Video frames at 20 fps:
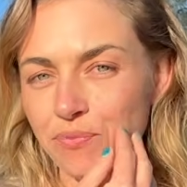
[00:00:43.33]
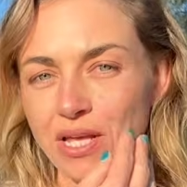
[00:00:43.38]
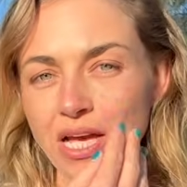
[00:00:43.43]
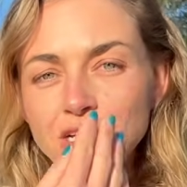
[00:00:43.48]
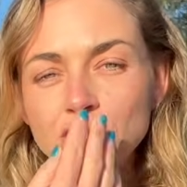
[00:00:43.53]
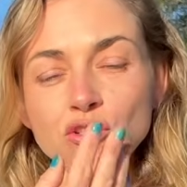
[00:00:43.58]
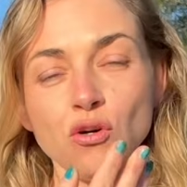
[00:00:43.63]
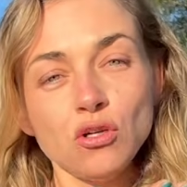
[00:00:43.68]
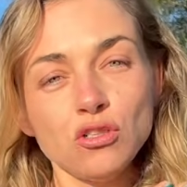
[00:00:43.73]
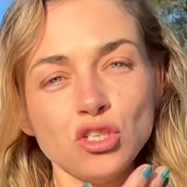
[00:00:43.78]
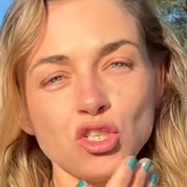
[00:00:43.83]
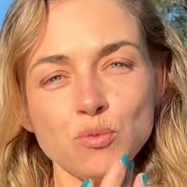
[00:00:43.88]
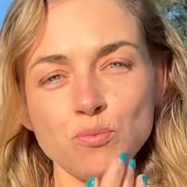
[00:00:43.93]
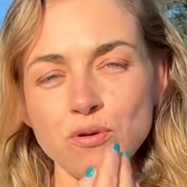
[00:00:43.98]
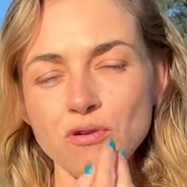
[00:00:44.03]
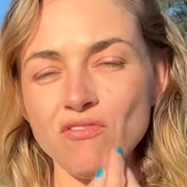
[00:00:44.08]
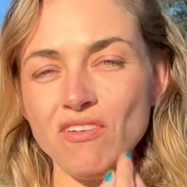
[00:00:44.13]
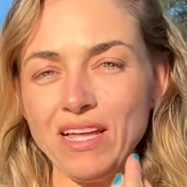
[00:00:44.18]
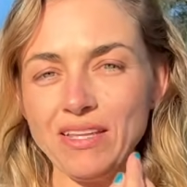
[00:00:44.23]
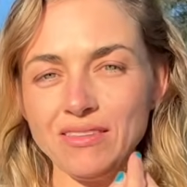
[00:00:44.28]
And in order to
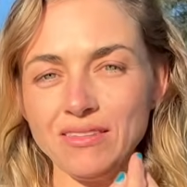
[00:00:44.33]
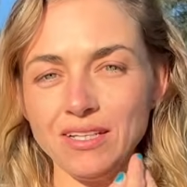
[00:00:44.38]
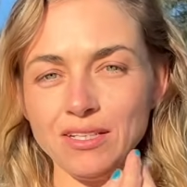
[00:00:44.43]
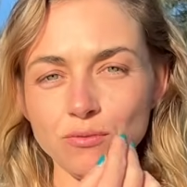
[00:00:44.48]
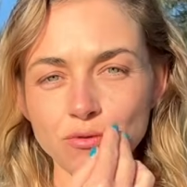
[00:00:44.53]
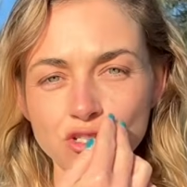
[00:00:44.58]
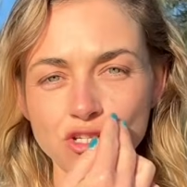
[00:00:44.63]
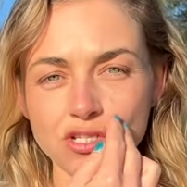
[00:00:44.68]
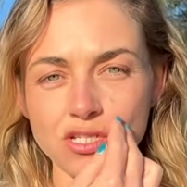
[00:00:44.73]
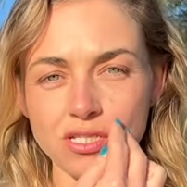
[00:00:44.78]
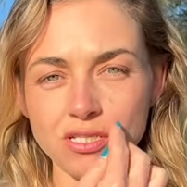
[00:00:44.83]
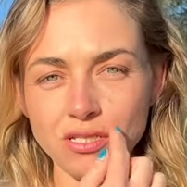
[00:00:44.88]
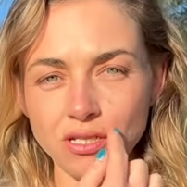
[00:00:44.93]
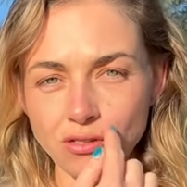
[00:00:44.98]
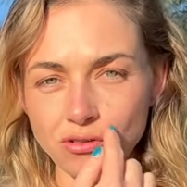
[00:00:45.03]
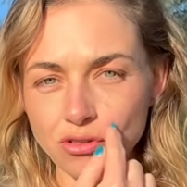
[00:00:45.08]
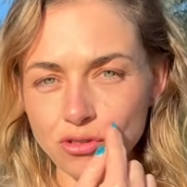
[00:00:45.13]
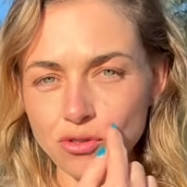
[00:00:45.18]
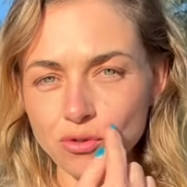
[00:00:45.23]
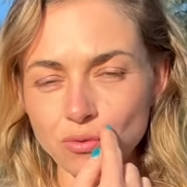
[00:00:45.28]
prevent that, we just
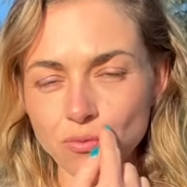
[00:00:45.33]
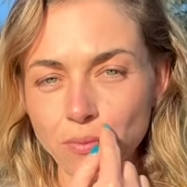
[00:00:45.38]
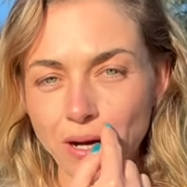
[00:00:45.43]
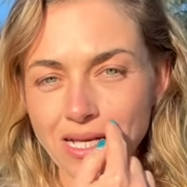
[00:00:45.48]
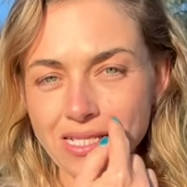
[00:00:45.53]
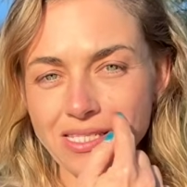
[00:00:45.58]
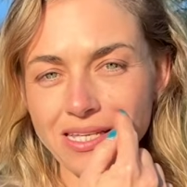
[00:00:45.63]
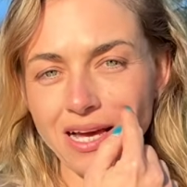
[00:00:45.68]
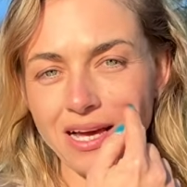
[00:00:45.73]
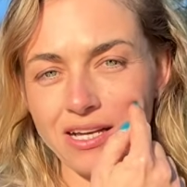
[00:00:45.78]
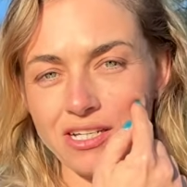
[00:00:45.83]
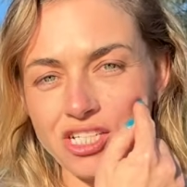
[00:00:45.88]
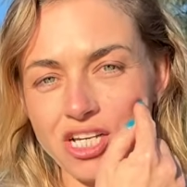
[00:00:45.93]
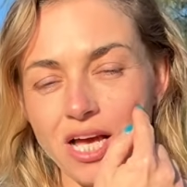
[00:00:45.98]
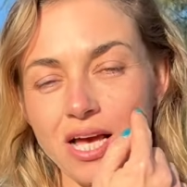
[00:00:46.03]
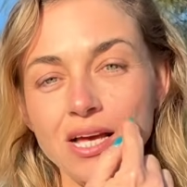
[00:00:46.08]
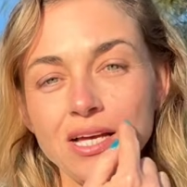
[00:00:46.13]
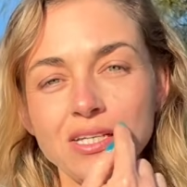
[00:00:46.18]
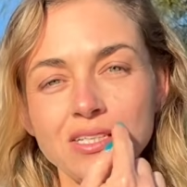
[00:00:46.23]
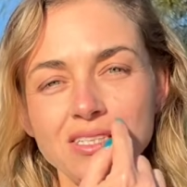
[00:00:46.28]
need to massage
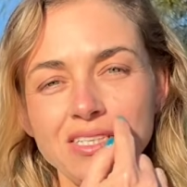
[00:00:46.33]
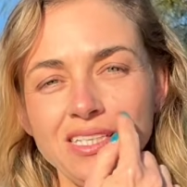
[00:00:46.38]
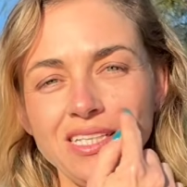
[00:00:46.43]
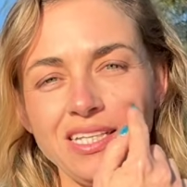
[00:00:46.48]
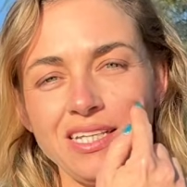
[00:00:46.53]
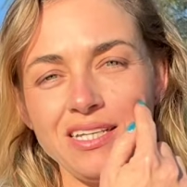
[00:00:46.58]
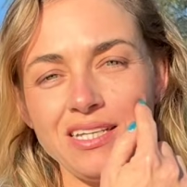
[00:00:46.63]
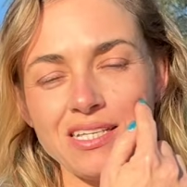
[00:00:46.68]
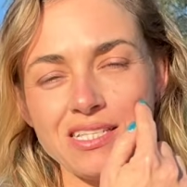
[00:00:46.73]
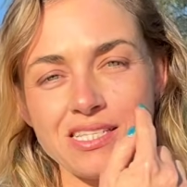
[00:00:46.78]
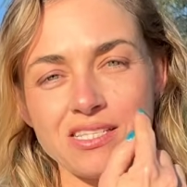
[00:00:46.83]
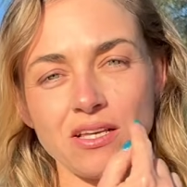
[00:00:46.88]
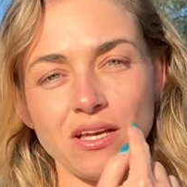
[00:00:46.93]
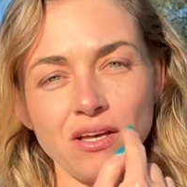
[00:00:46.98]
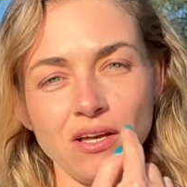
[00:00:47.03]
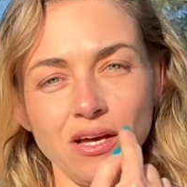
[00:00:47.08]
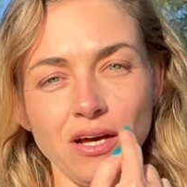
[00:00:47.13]
these